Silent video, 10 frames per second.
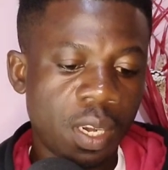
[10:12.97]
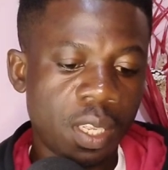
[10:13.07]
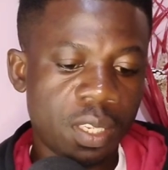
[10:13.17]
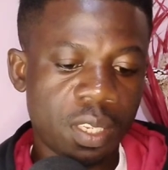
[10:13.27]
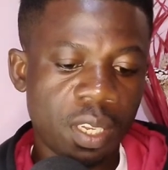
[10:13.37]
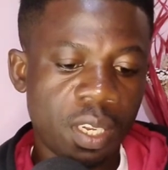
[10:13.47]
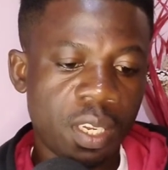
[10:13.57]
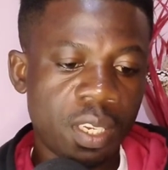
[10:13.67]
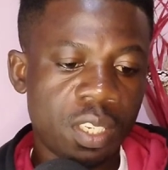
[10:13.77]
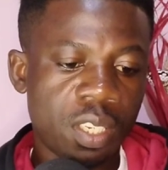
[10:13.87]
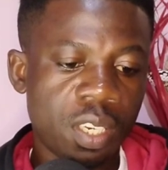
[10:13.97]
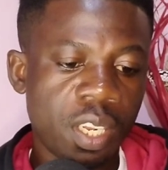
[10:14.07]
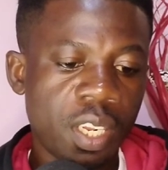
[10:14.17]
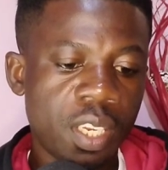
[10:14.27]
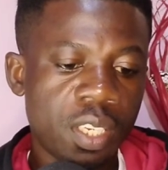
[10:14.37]
say
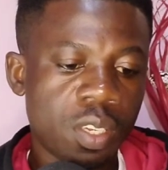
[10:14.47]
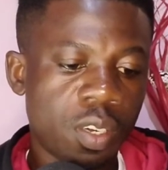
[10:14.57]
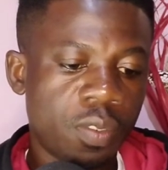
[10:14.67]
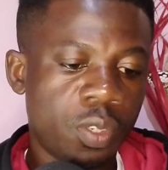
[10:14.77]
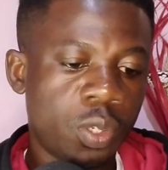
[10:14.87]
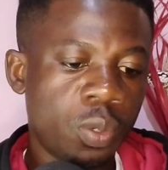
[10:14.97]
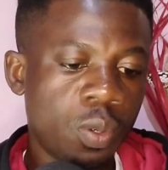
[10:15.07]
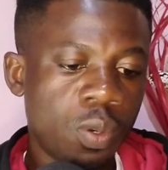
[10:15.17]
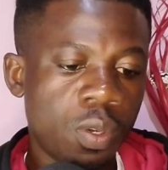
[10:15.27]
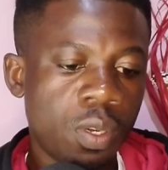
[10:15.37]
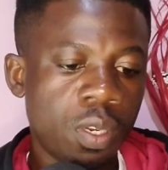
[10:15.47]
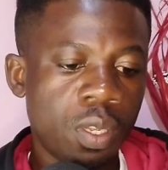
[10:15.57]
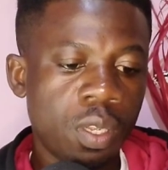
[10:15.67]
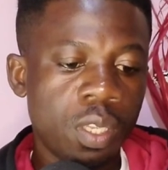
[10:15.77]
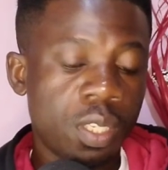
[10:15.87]
6th of June,
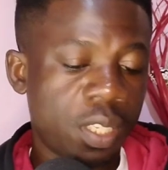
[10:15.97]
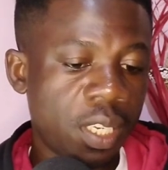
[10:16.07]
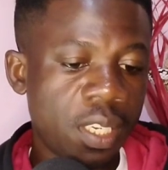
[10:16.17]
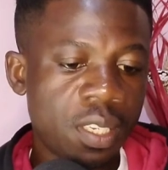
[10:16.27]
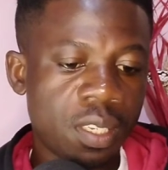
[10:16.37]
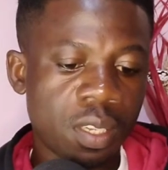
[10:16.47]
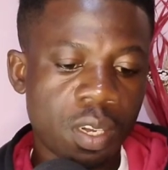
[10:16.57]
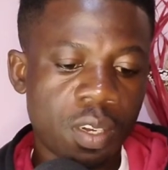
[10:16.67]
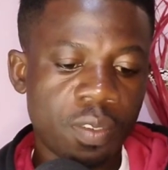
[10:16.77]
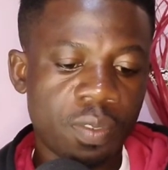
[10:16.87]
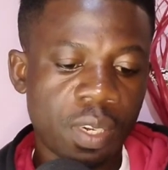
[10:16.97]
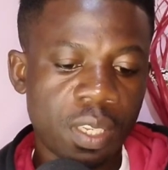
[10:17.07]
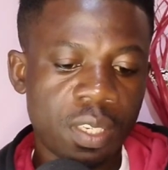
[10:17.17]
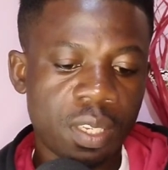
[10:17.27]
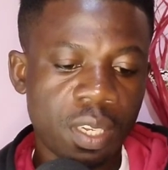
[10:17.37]
6th of,
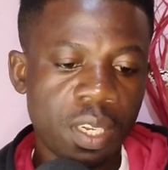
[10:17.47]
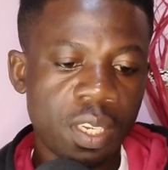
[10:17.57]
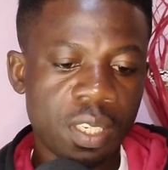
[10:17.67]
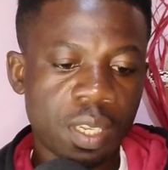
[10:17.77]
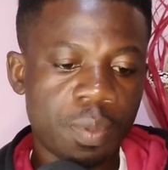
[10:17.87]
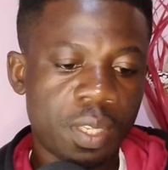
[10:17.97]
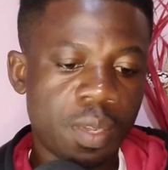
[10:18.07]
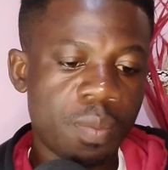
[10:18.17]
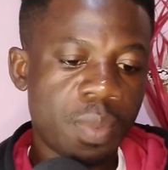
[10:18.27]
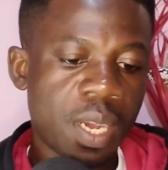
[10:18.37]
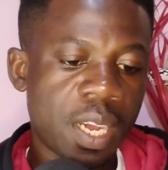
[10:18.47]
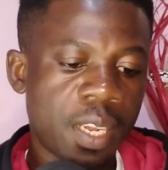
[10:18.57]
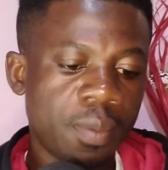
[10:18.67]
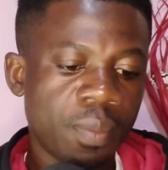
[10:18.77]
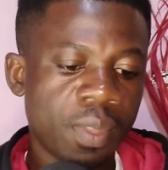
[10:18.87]
let's say,
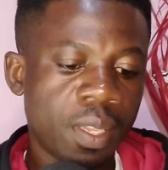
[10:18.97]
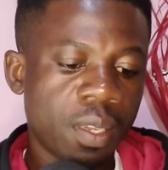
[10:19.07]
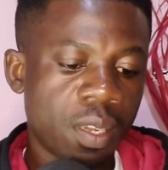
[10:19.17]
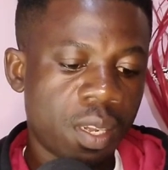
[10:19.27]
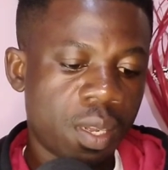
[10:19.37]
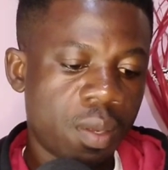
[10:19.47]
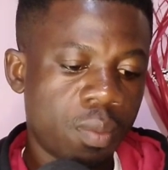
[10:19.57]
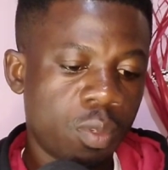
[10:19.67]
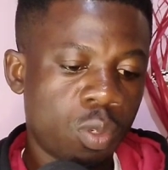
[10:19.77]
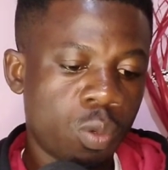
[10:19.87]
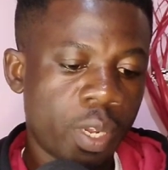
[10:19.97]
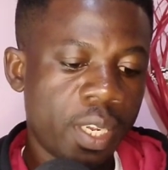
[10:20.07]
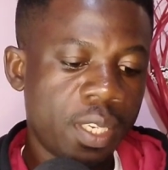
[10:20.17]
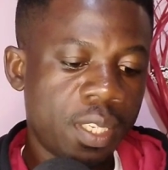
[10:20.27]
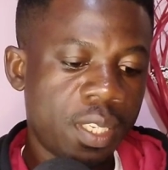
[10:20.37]
September
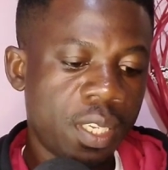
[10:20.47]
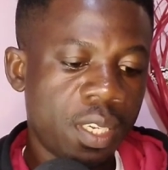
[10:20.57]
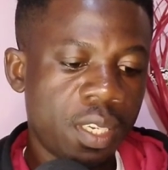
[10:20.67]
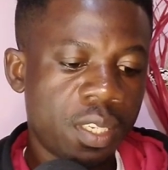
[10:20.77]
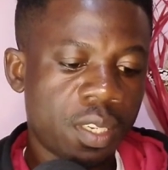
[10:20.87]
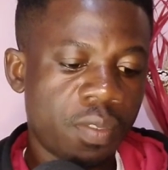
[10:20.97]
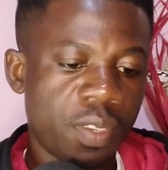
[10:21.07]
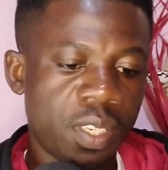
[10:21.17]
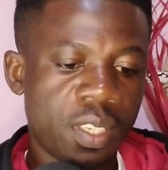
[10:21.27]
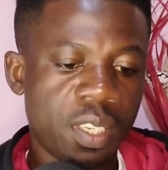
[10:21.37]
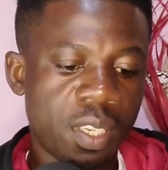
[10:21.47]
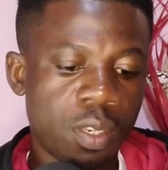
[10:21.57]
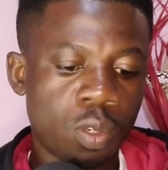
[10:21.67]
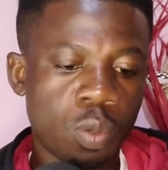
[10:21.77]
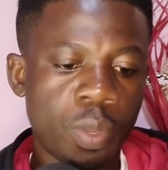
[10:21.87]
2017.
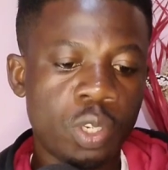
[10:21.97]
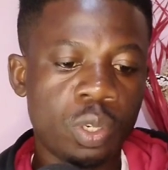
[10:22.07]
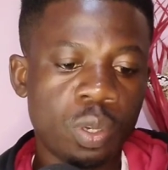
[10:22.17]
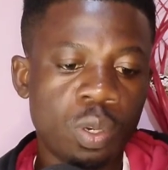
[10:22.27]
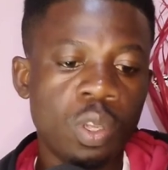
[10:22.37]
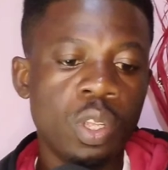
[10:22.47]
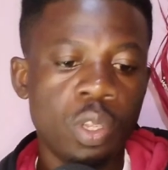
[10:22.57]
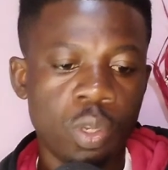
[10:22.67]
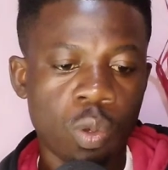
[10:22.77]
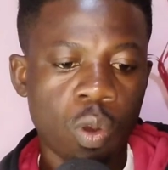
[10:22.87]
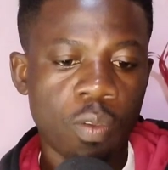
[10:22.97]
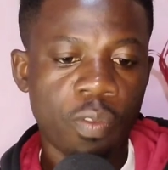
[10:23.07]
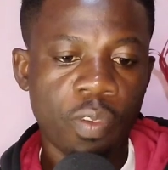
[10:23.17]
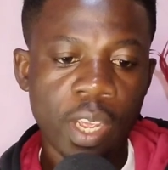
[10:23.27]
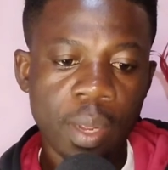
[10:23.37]
So make sure you
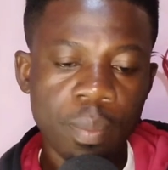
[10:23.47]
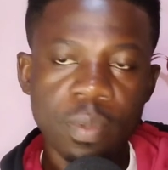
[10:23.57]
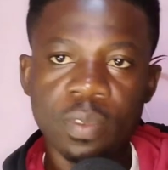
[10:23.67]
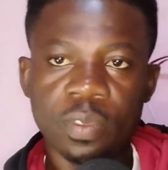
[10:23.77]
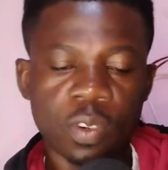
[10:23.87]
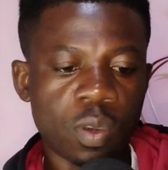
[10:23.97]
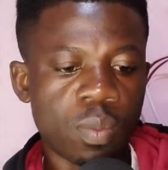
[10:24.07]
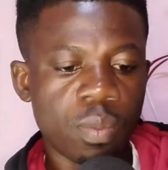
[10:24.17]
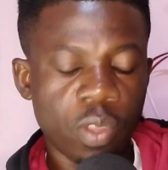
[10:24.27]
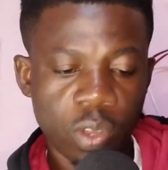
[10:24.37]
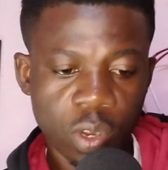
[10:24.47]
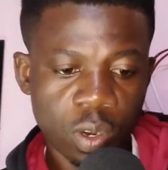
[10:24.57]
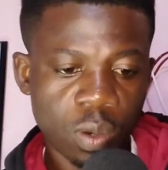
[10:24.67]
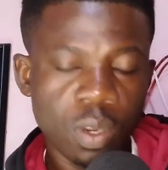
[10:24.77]
confirm from your